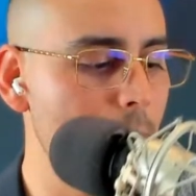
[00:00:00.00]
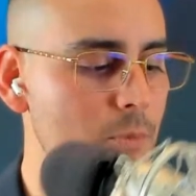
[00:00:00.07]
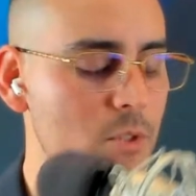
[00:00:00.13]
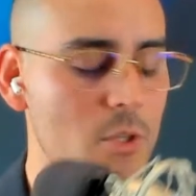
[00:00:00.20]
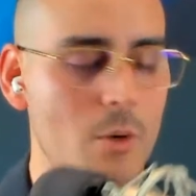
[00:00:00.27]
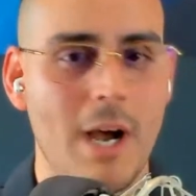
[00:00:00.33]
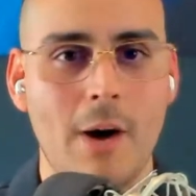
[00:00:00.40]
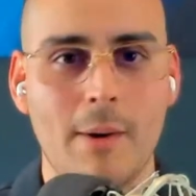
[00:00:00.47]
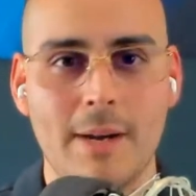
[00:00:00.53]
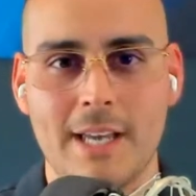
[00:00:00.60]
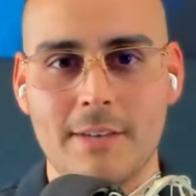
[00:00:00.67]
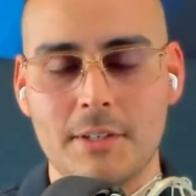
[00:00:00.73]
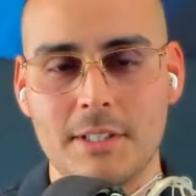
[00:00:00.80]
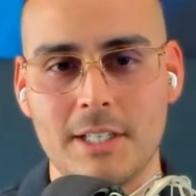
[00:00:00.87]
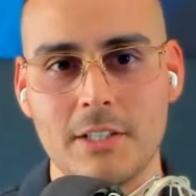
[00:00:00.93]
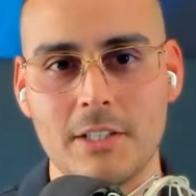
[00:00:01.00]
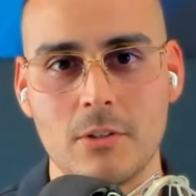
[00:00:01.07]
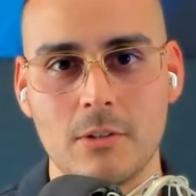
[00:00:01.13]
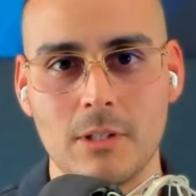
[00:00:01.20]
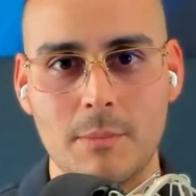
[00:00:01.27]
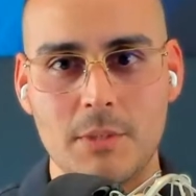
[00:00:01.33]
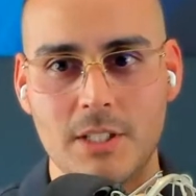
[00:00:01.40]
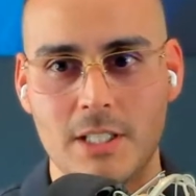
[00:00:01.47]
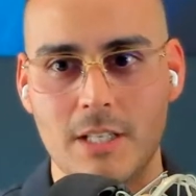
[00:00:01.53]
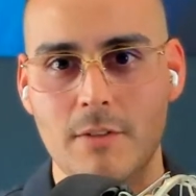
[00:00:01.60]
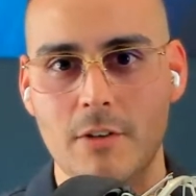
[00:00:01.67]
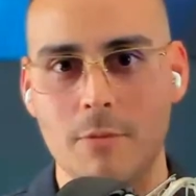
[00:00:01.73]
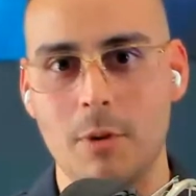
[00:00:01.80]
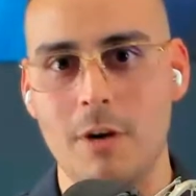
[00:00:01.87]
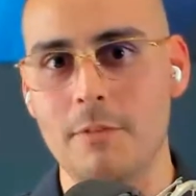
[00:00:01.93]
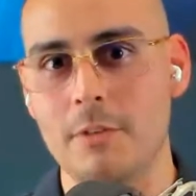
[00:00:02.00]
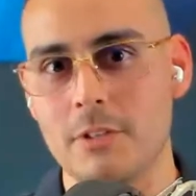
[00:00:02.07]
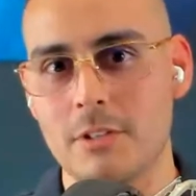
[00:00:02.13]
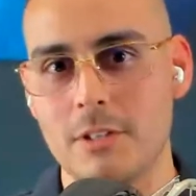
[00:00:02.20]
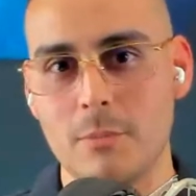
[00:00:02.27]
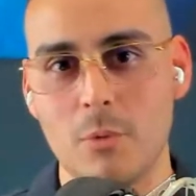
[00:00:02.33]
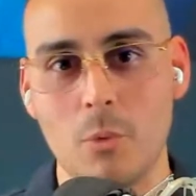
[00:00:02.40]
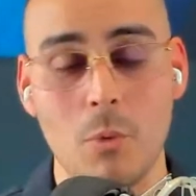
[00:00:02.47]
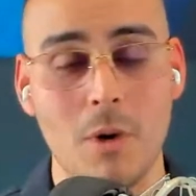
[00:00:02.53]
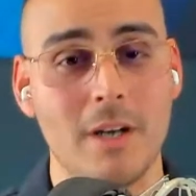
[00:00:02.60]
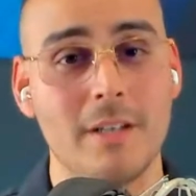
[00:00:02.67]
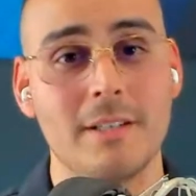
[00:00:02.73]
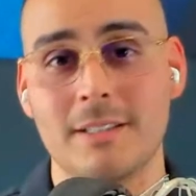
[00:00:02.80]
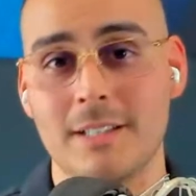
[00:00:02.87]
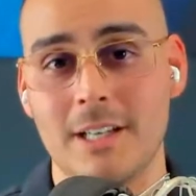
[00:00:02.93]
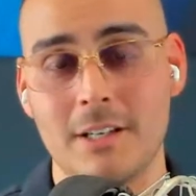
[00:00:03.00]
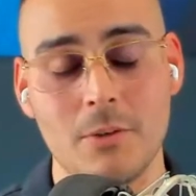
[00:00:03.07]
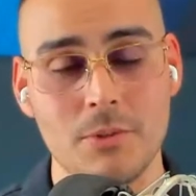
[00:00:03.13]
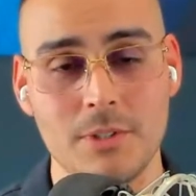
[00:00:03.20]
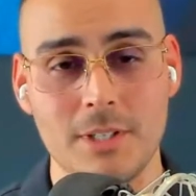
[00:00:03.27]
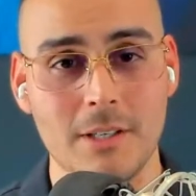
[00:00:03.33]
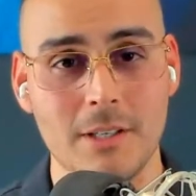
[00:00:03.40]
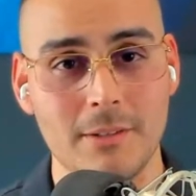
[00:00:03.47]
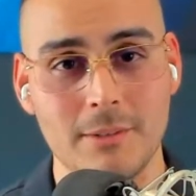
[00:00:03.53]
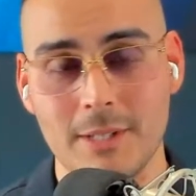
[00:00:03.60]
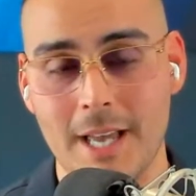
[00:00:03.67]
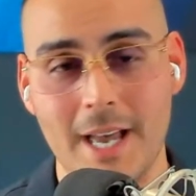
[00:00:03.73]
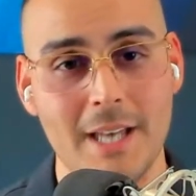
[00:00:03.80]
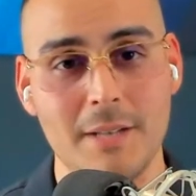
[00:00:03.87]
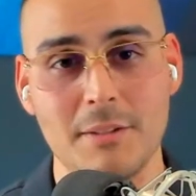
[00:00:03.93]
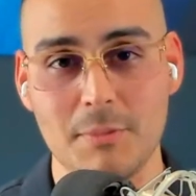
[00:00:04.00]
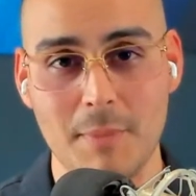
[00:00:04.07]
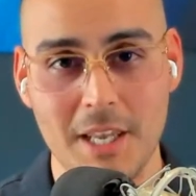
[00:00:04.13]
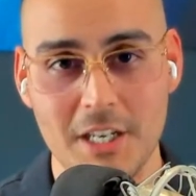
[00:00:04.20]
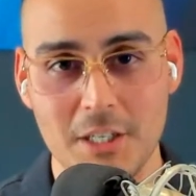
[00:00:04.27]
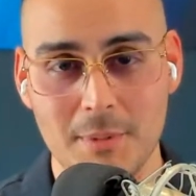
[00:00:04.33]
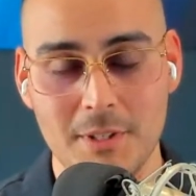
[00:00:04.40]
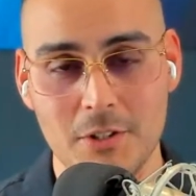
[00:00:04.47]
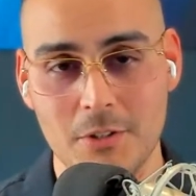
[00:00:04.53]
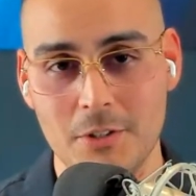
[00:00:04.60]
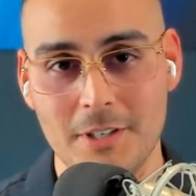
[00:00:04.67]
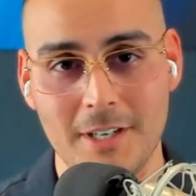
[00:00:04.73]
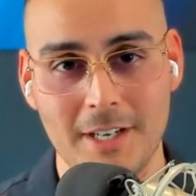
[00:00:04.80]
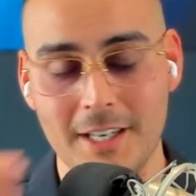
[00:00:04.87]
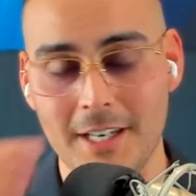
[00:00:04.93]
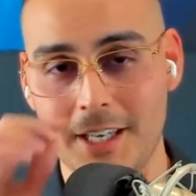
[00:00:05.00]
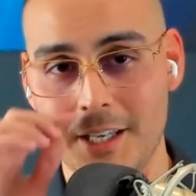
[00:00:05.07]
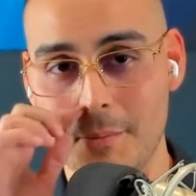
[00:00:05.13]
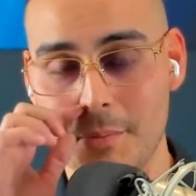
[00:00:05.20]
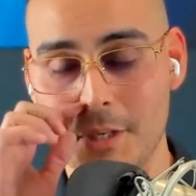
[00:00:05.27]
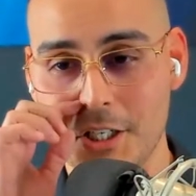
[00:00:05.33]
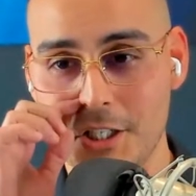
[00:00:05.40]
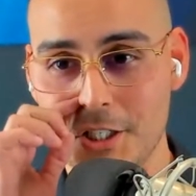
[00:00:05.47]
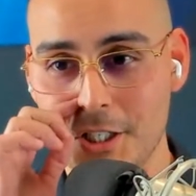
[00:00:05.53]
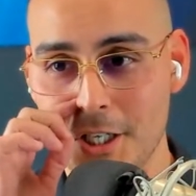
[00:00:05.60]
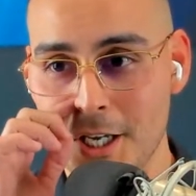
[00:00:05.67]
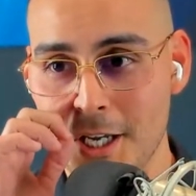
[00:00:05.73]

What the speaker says: So how I advertise. So let me just give you a preface. Number one, I don't sell ads management, so you're not going to get a pitch.